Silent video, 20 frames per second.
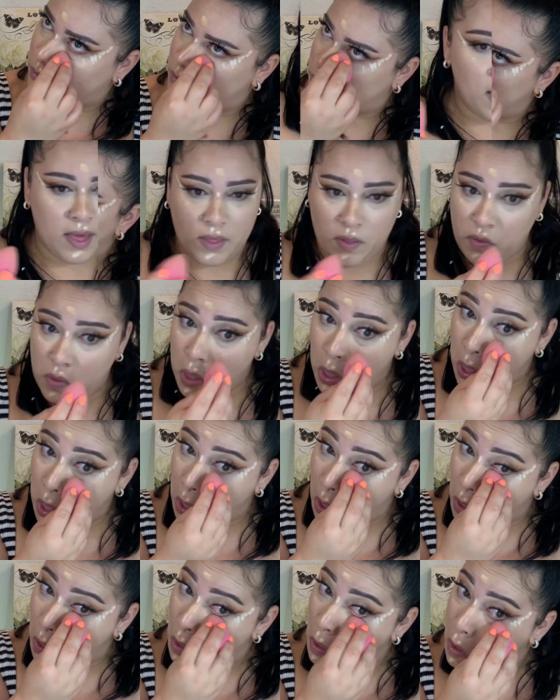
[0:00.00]
And
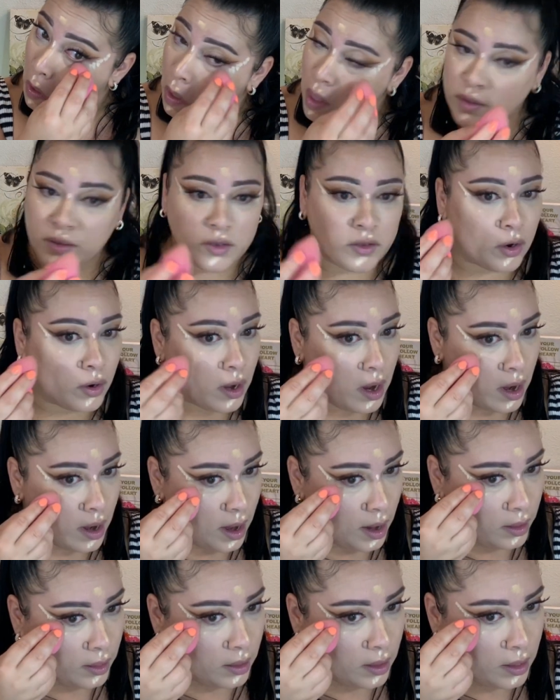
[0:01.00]
then start
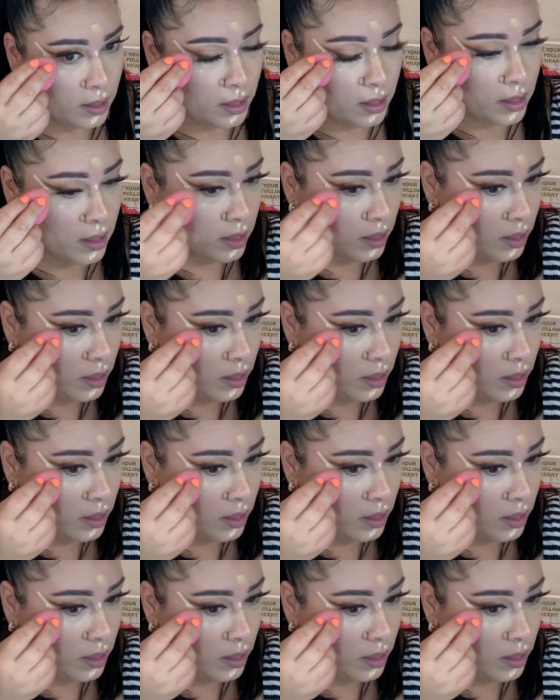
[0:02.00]
connecting